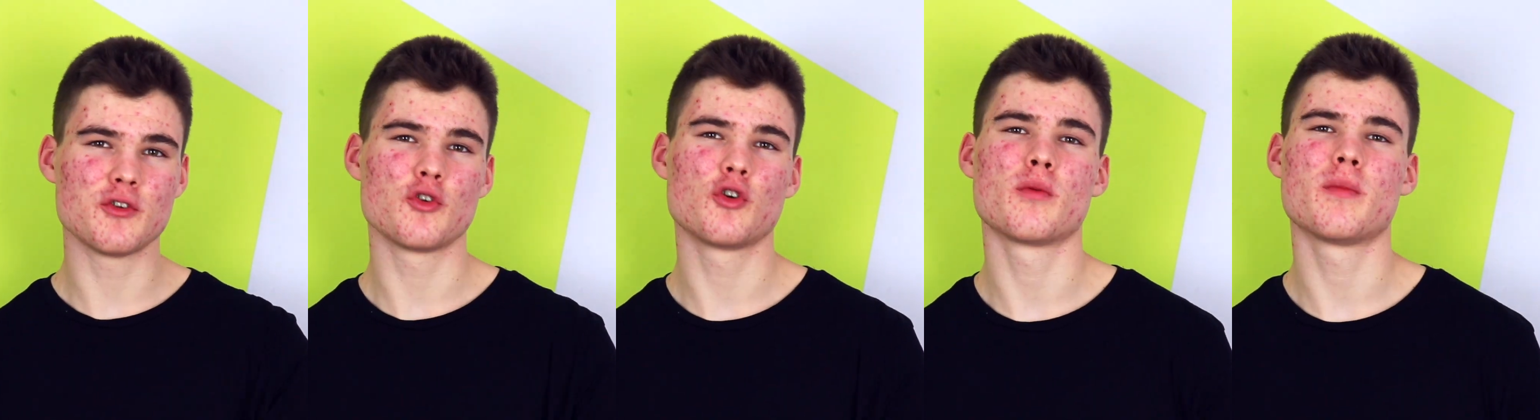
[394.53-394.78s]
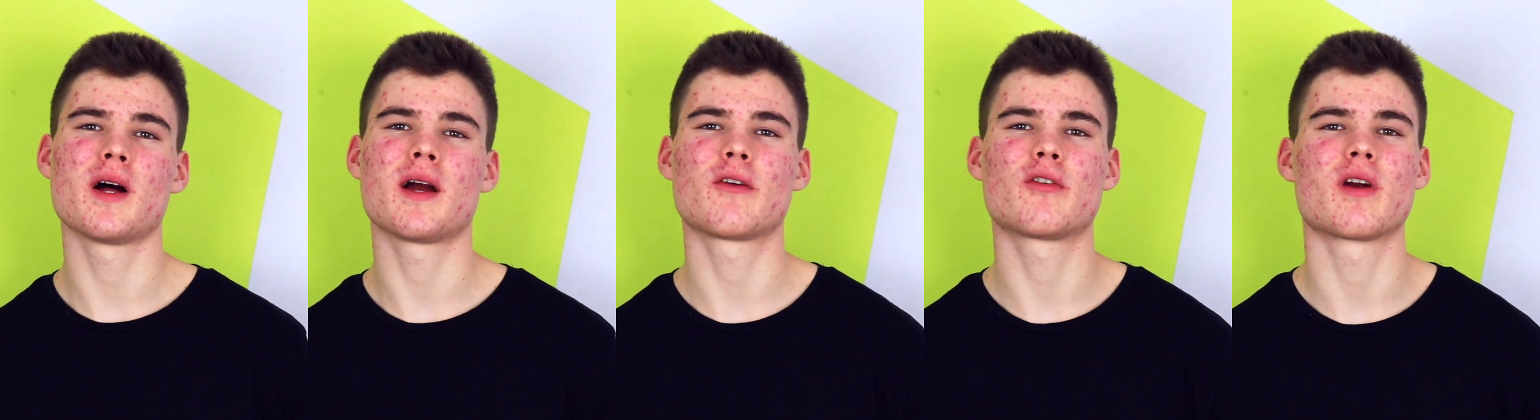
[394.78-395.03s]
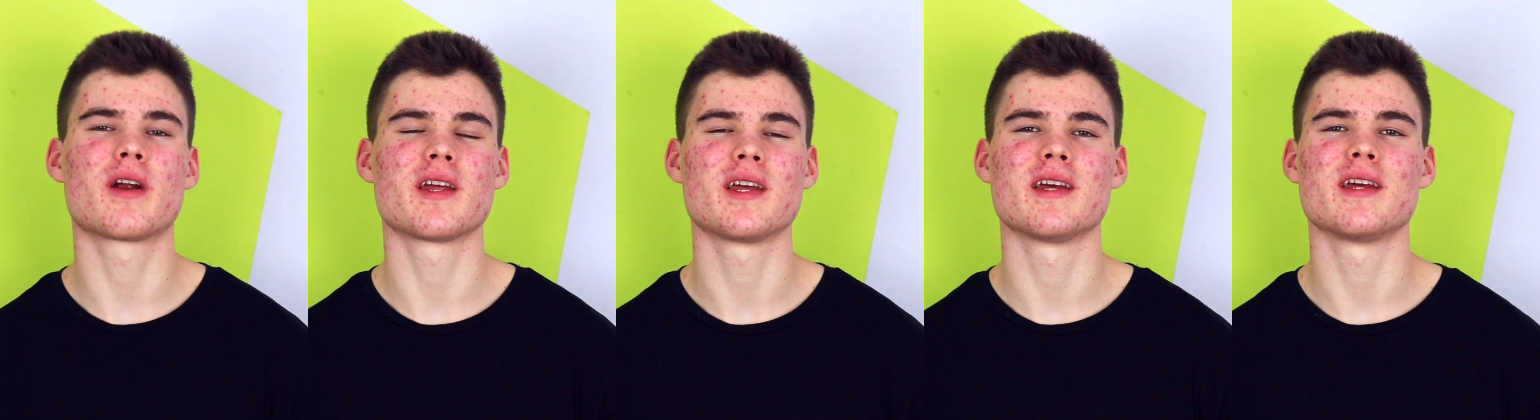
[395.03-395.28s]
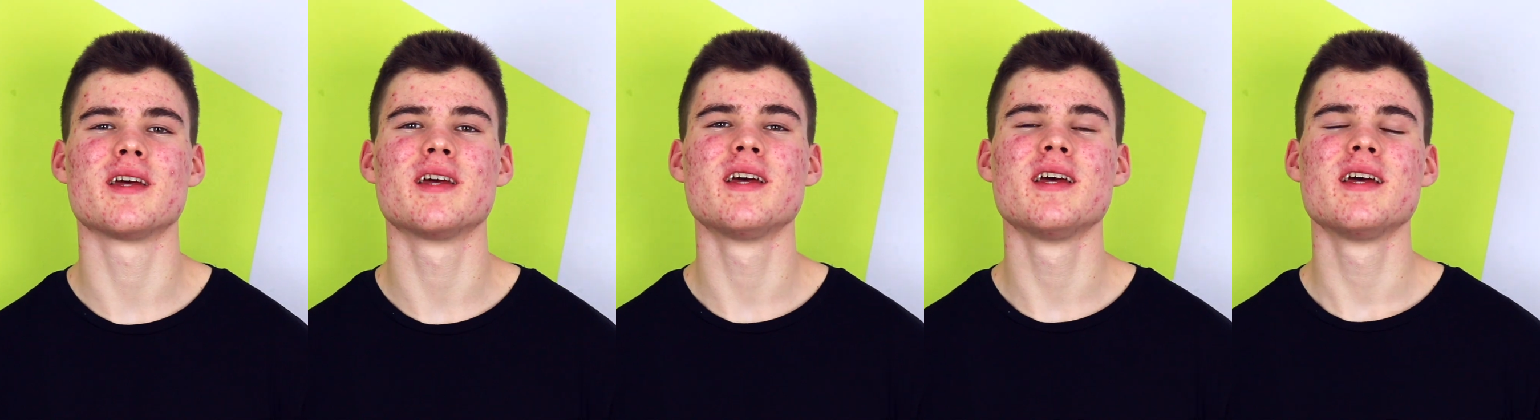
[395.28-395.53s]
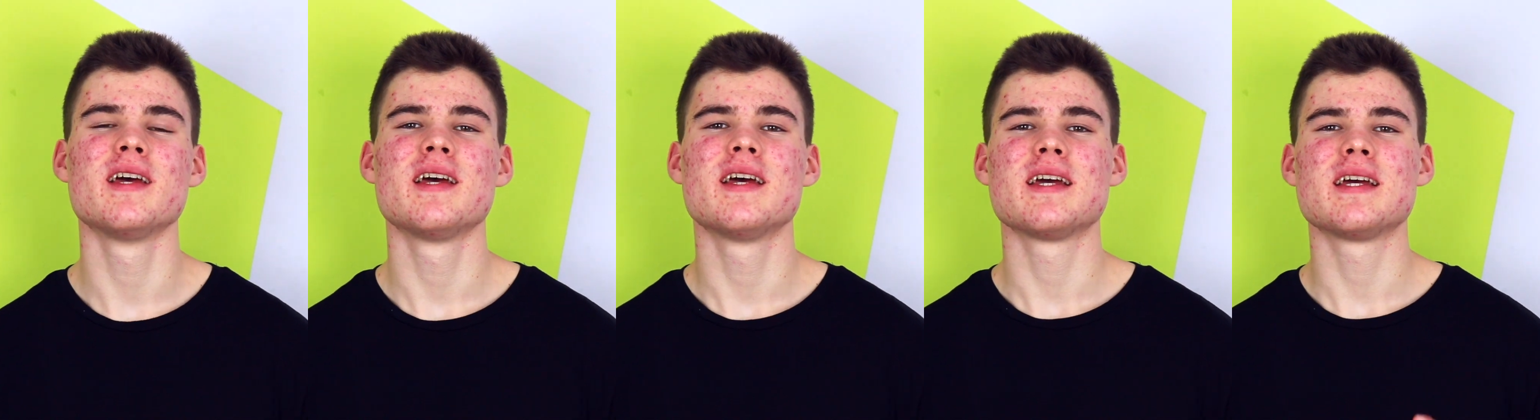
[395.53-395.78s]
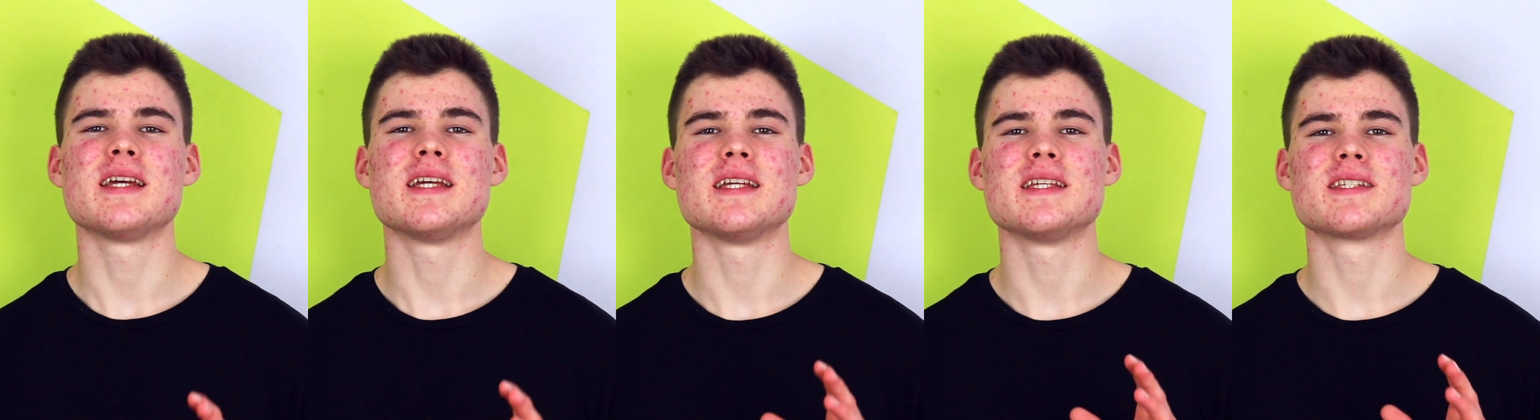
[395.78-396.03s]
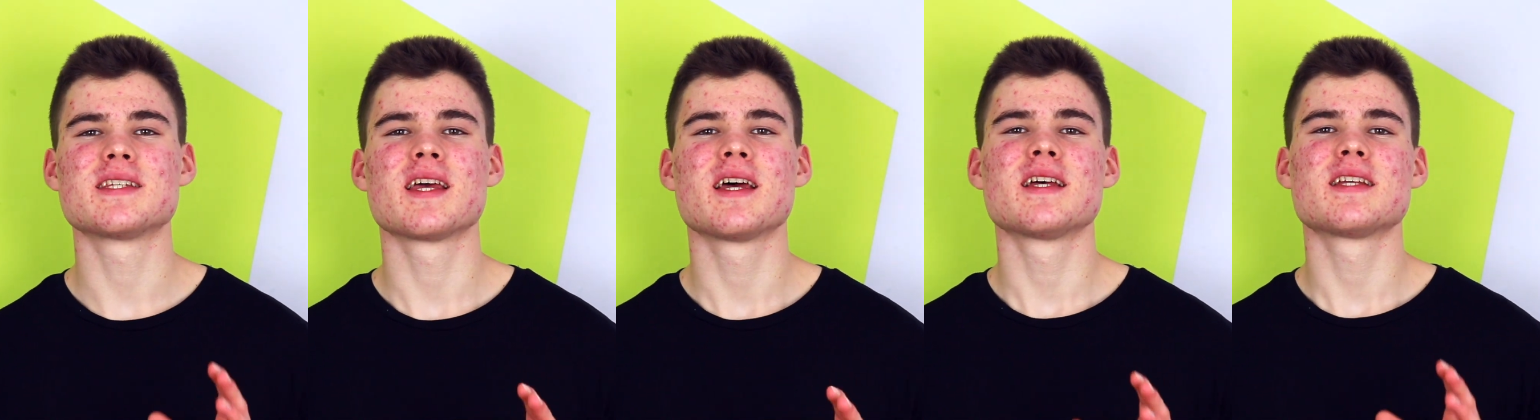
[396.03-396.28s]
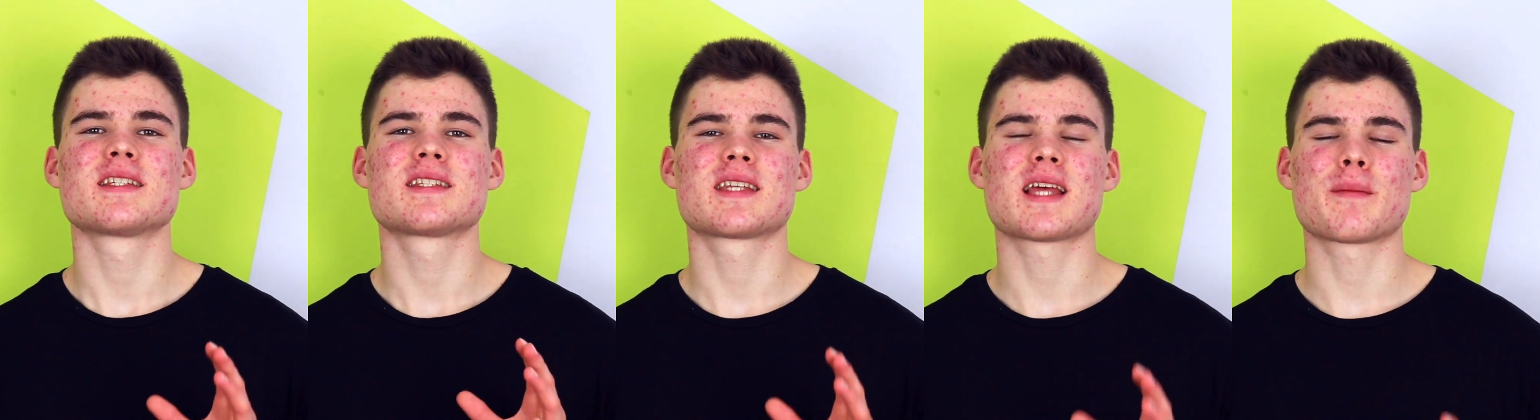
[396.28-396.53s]
drawback right here, is
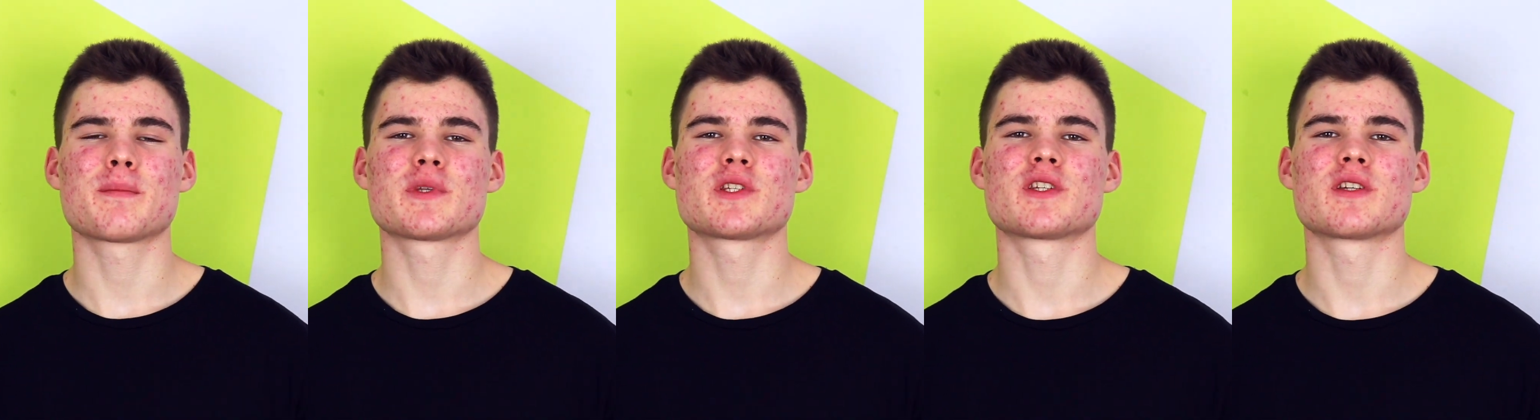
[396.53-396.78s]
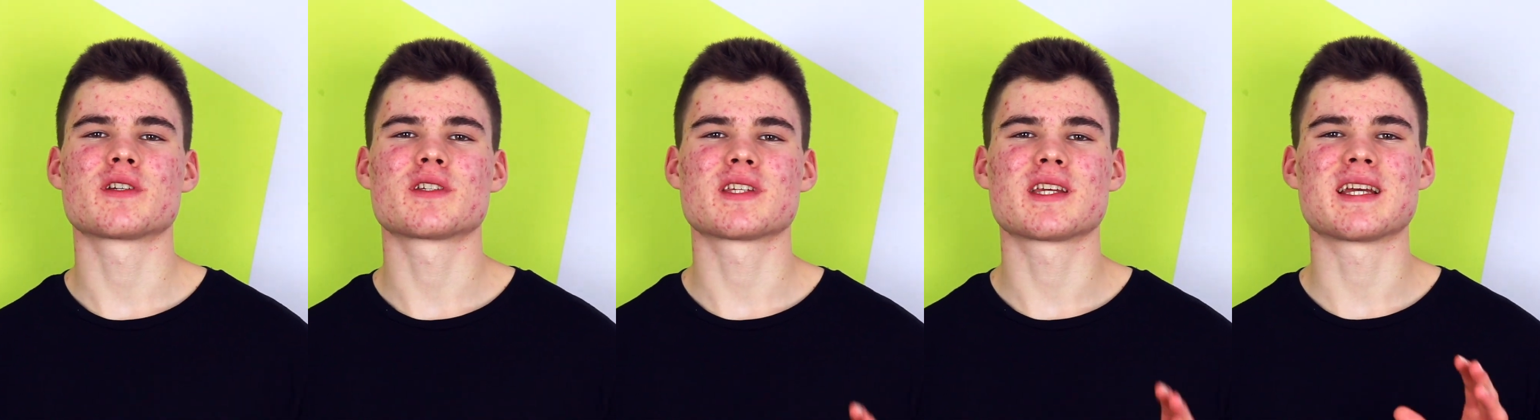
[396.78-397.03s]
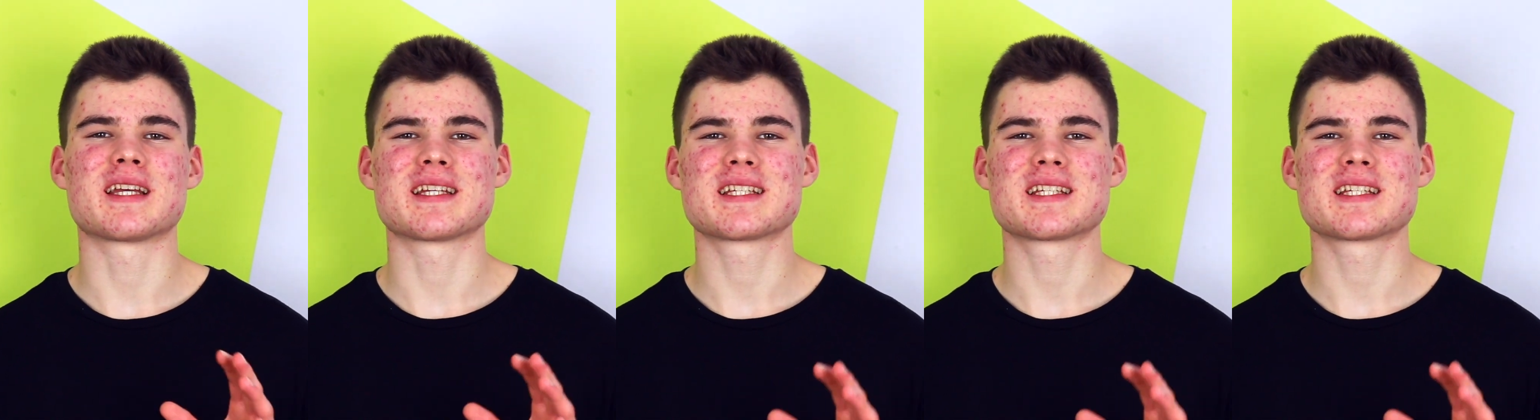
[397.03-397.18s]
Samsung's